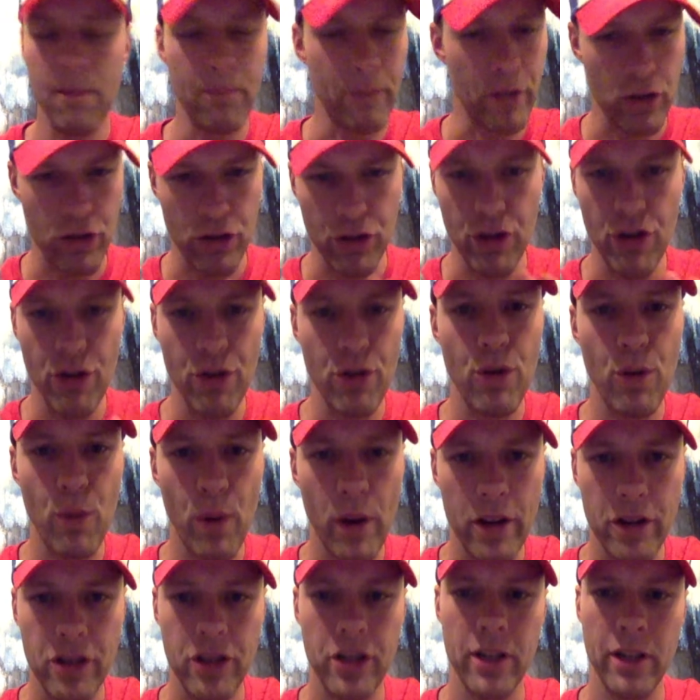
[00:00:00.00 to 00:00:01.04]
there's no
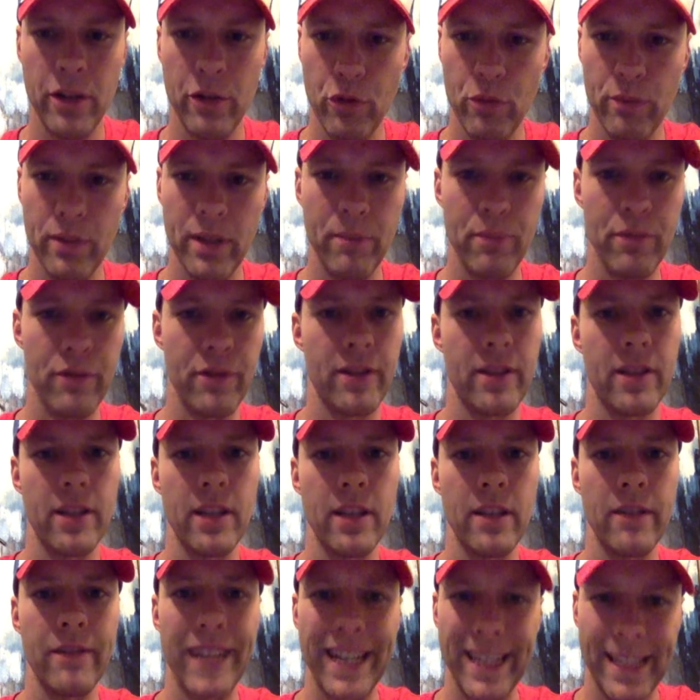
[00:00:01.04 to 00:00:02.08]
question it would be
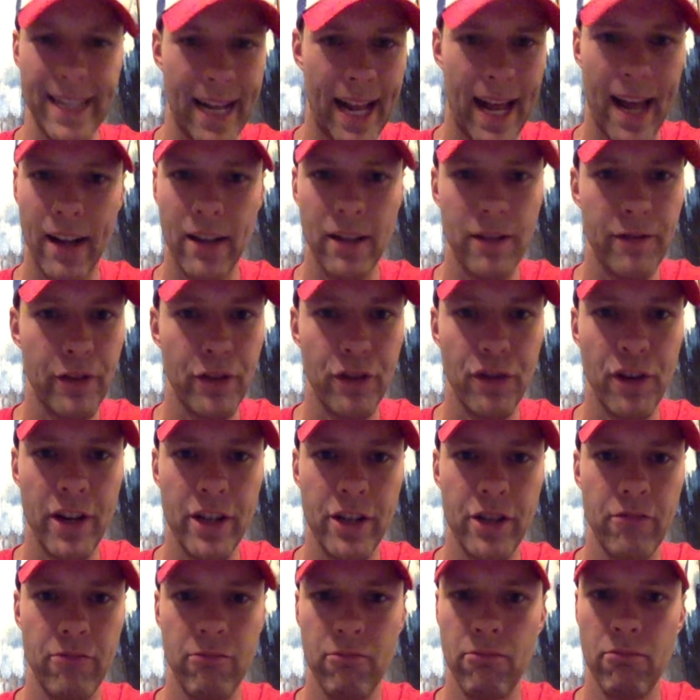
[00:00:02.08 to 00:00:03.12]
perceived as an act of
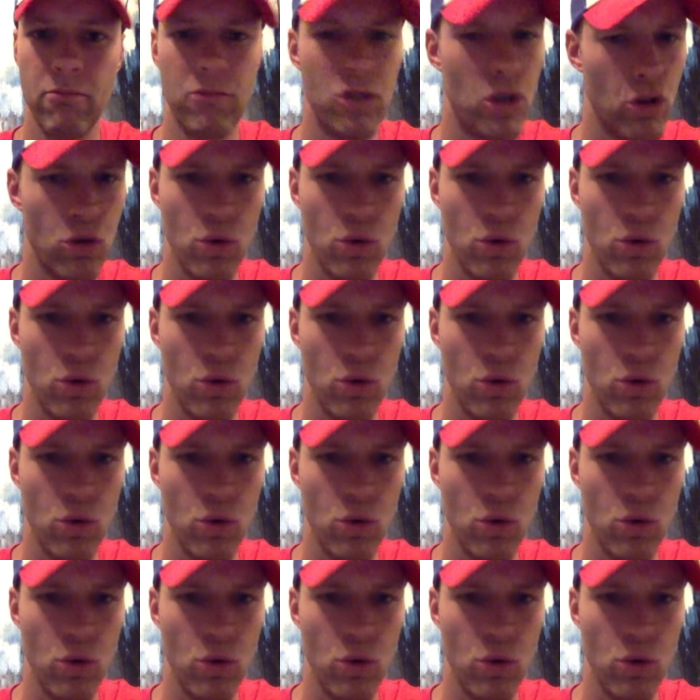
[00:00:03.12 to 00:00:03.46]
aggression. No